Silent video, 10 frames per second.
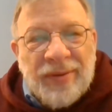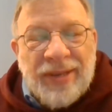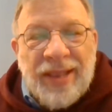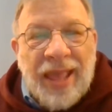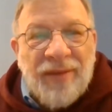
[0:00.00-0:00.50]

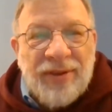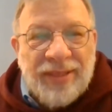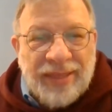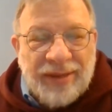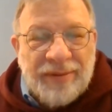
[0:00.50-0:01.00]
Didn't have
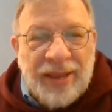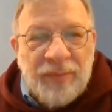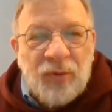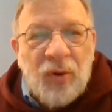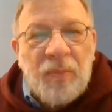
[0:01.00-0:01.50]
anything
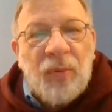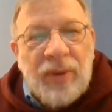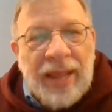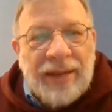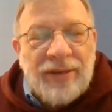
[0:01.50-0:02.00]
named Roper.
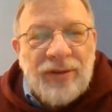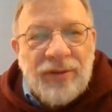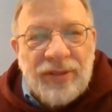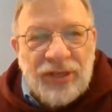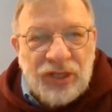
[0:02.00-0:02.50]
We had to
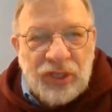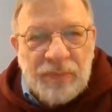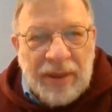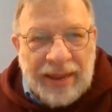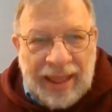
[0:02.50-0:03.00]
do the dishes
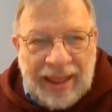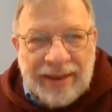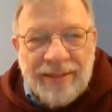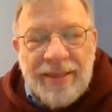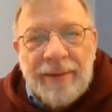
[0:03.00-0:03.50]
by
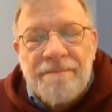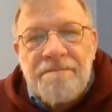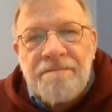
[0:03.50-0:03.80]
hand then.